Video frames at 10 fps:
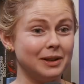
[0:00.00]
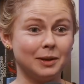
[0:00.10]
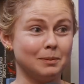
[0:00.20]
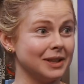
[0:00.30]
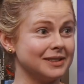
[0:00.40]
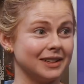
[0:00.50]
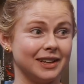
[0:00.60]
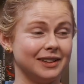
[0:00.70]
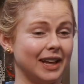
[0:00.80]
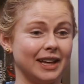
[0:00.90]
been complicit
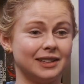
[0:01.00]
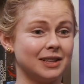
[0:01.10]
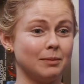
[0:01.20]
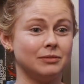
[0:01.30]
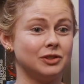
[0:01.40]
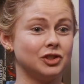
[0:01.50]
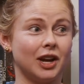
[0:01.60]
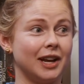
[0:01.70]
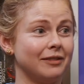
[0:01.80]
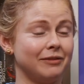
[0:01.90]
in like some
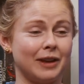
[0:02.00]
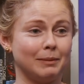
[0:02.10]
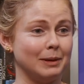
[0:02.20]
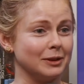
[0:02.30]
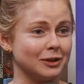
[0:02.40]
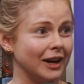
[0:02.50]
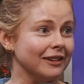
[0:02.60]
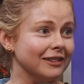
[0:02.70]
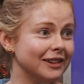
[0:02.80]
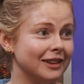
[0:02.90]
giant family
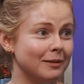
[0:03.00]
betrayal.